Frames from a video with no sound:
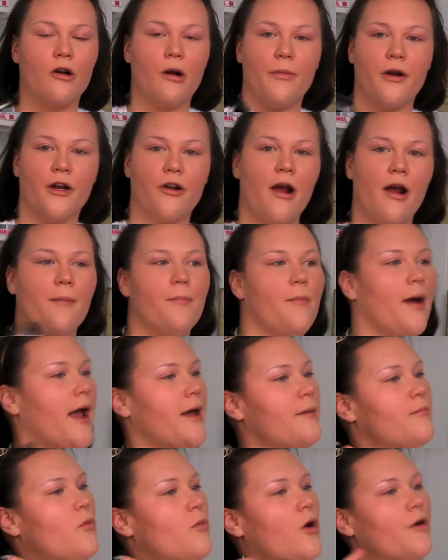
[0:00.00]
I'm going to grab my
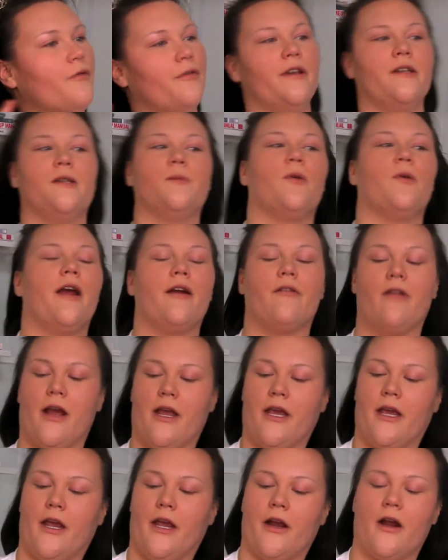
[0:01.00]
Morphe spray right
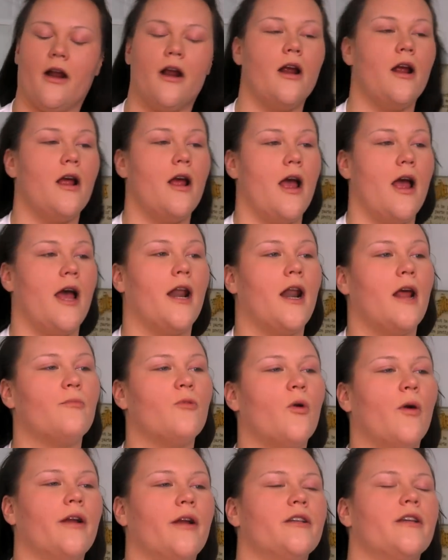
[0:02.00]
here and I'm
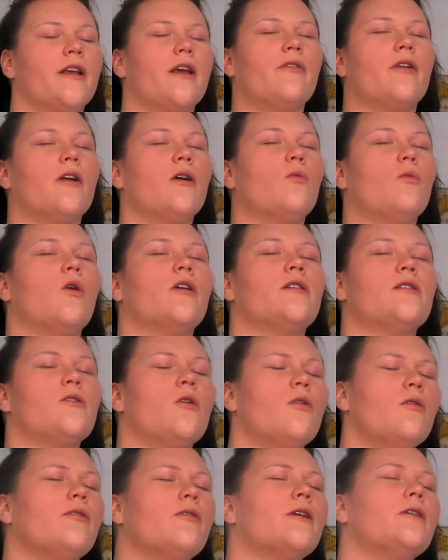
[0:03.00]
going to give it a once
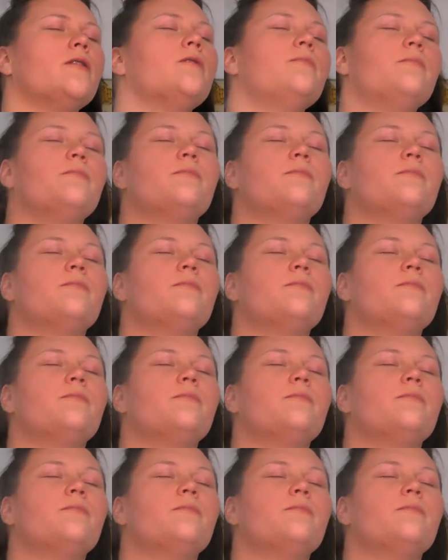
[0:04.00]
over.